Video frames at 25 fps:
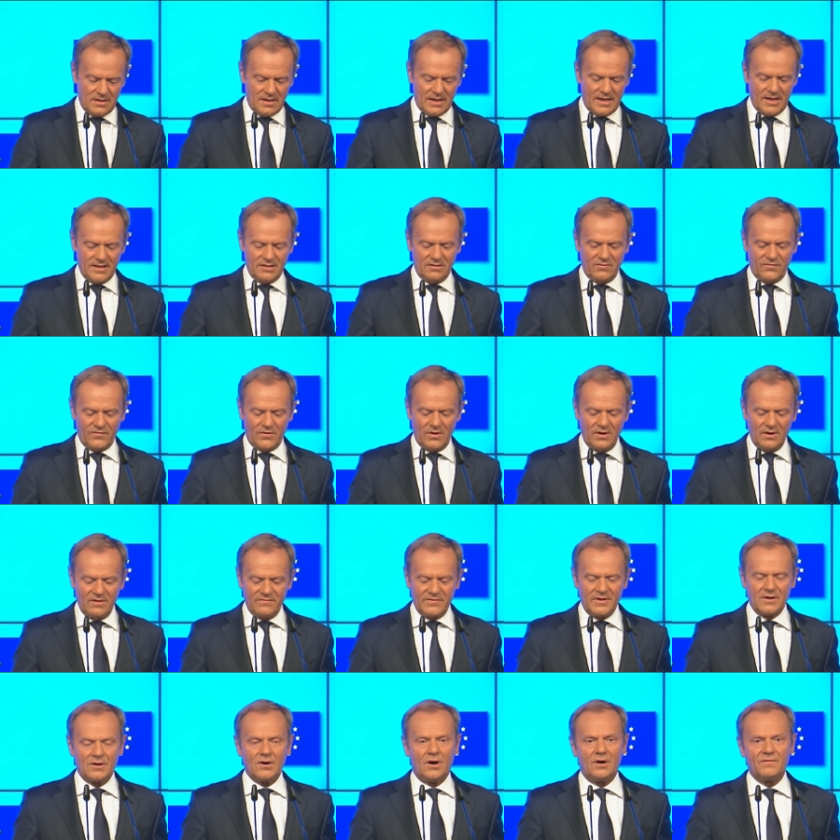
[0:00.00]
and for
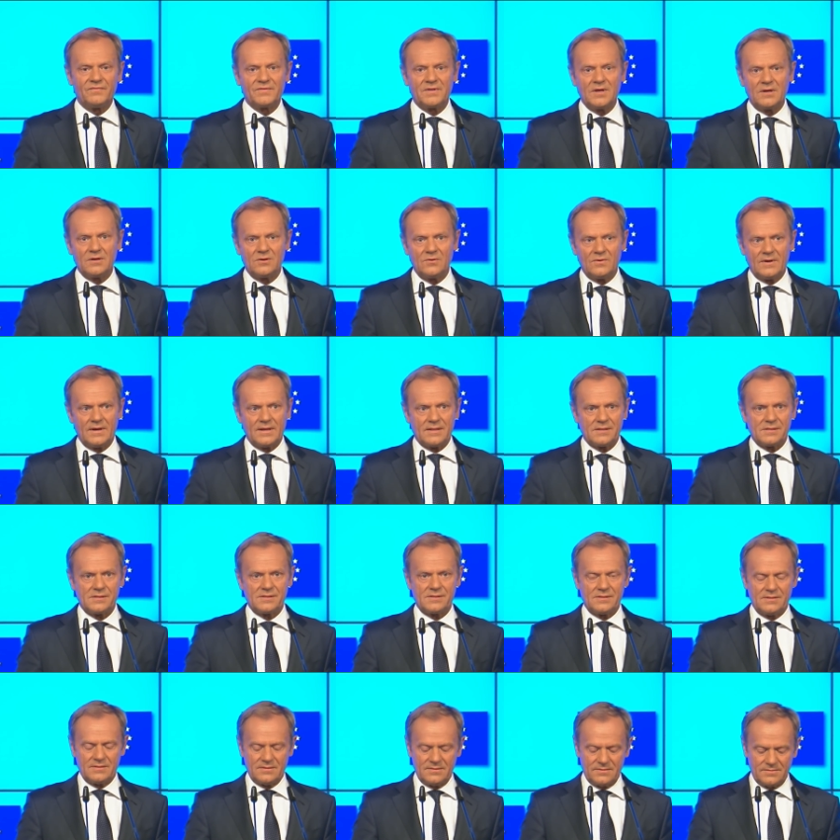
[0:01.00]
living off the
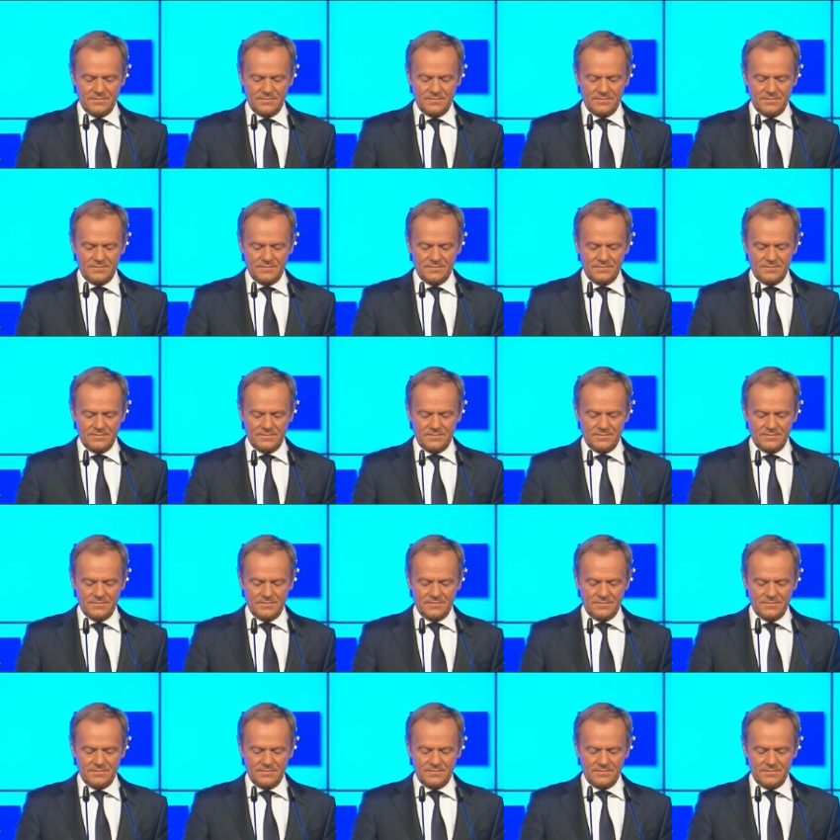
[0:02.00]
US.